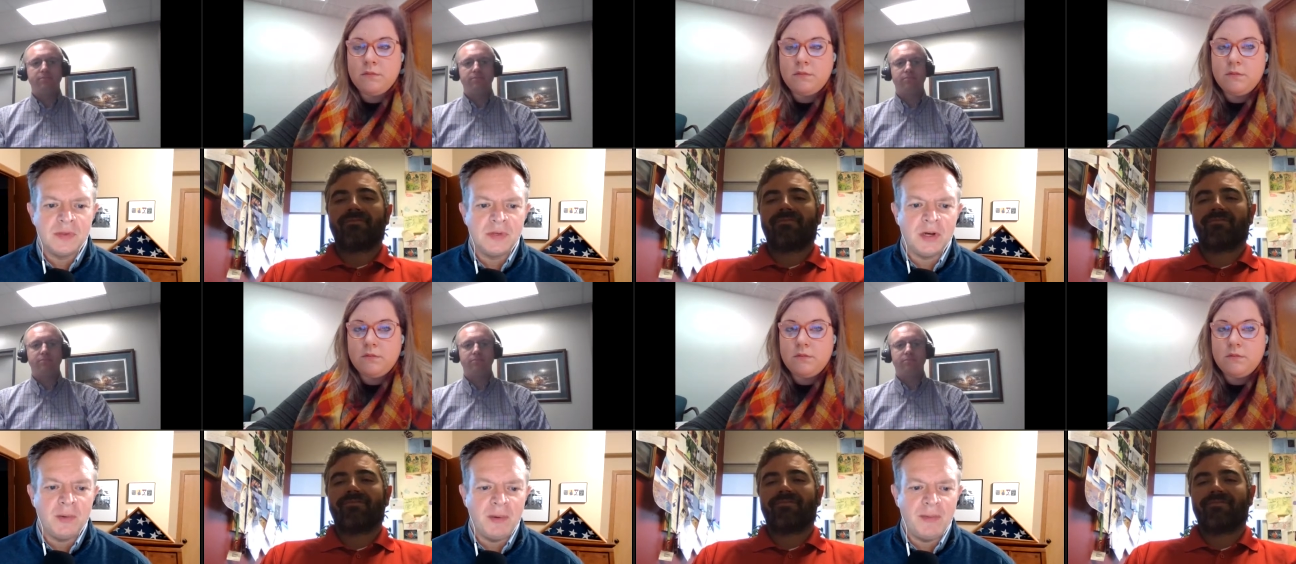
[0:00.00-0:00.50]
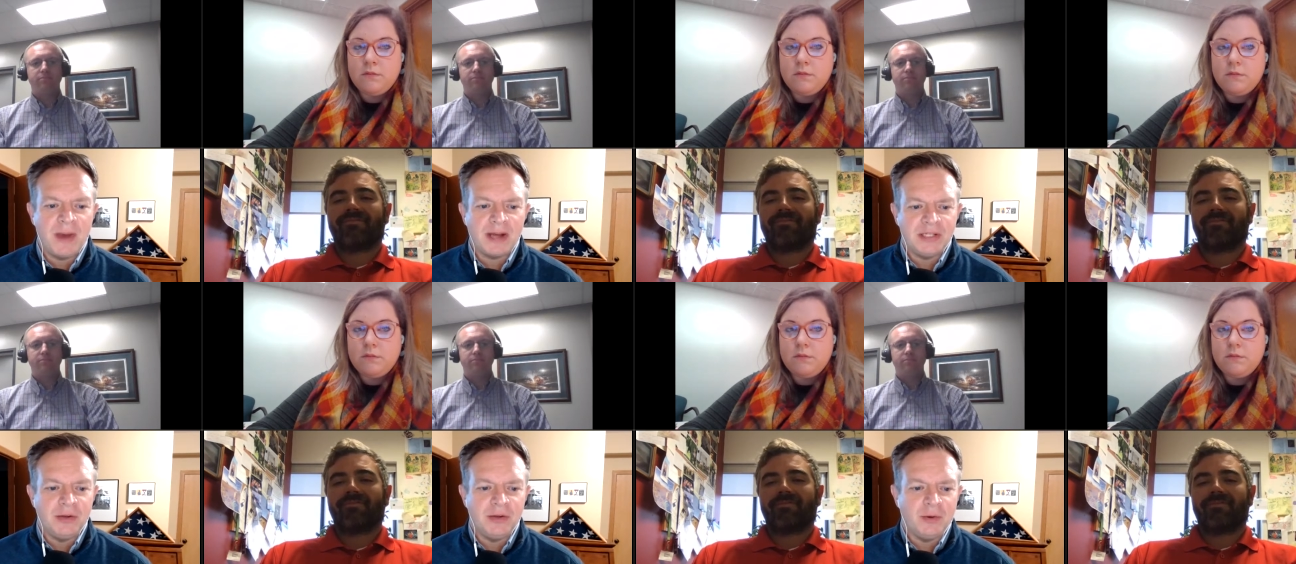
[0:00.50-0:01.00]
Speaker 1: Jeremy,
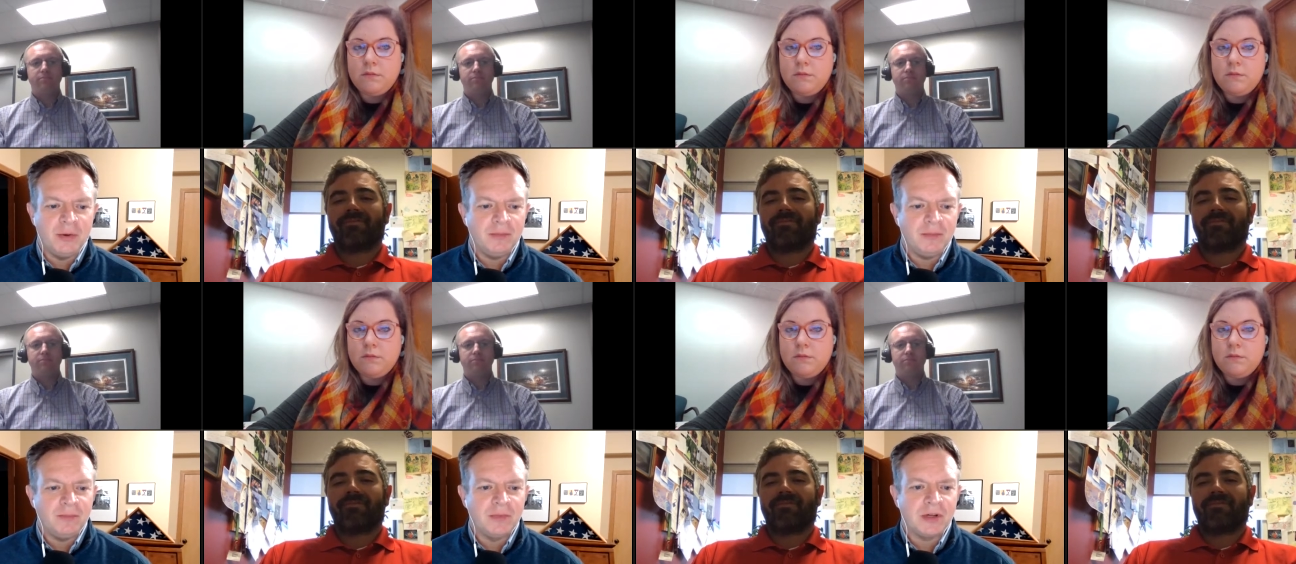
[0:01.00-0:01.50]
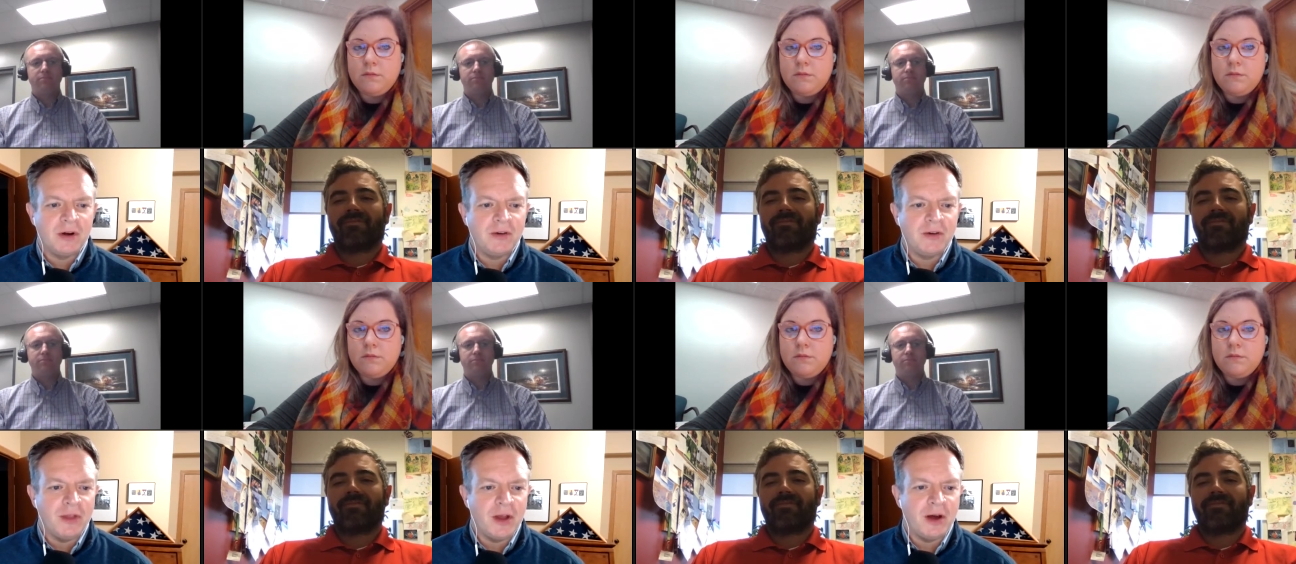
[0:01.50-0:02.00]
back to you.
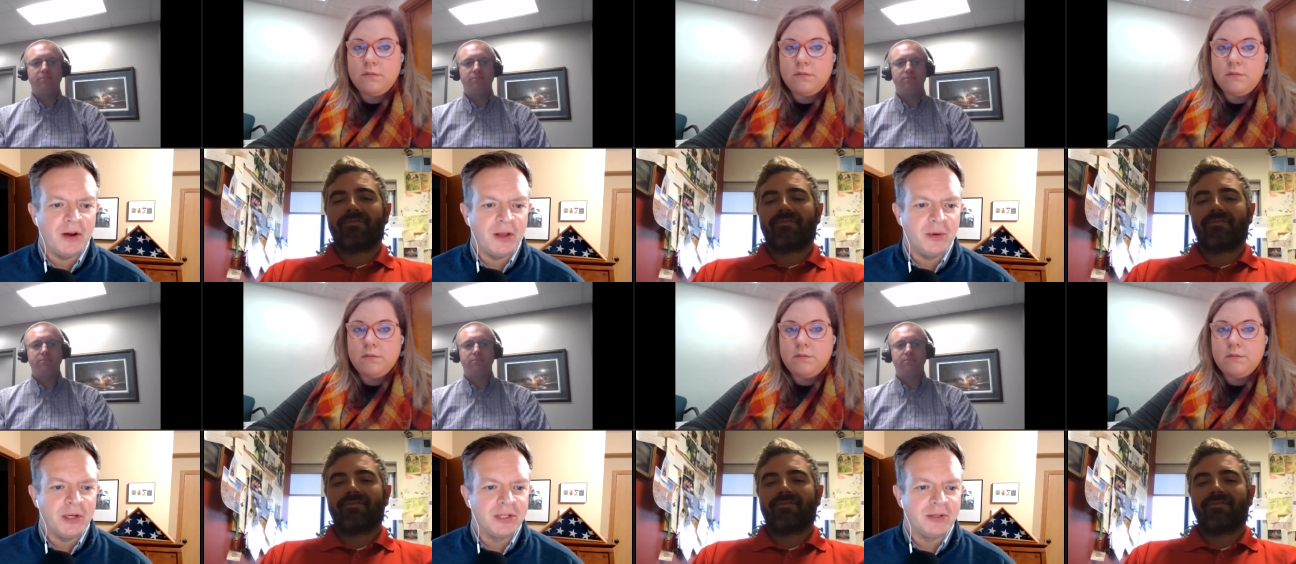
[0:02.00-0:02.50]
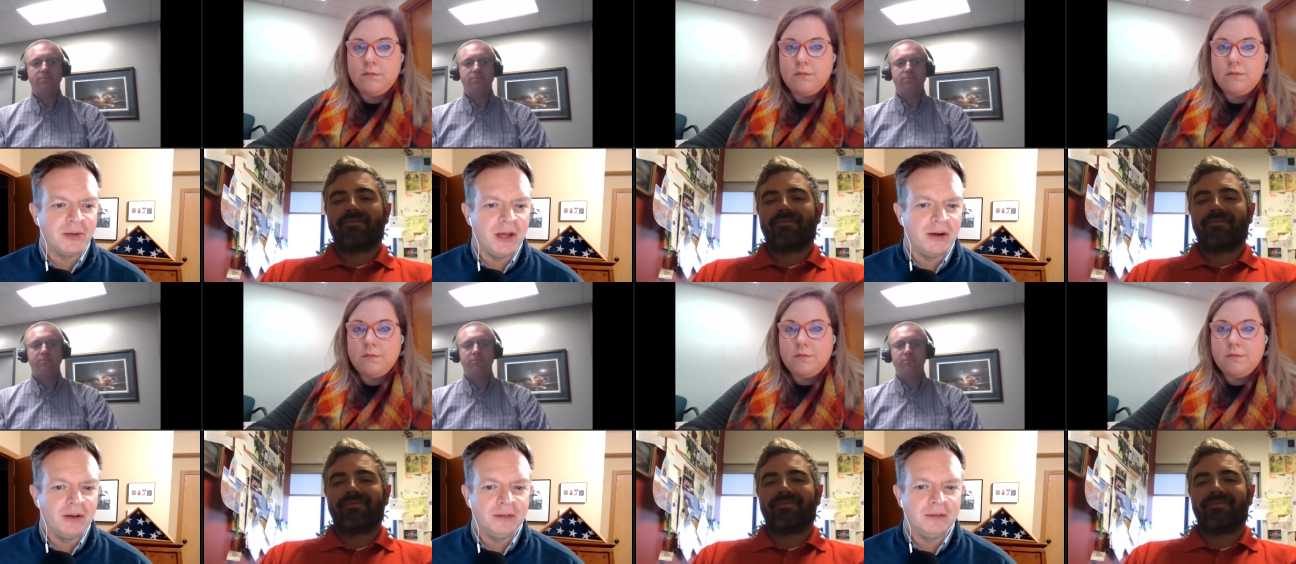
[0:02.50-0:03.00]
Sorry for the audio issue
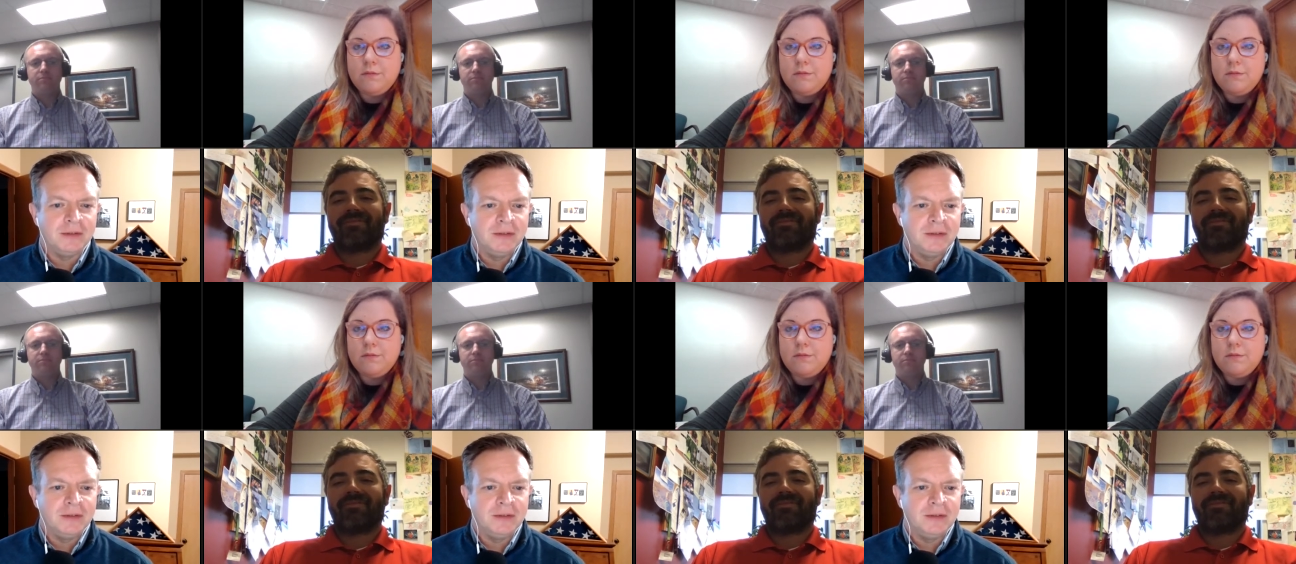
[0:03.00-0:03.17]
there.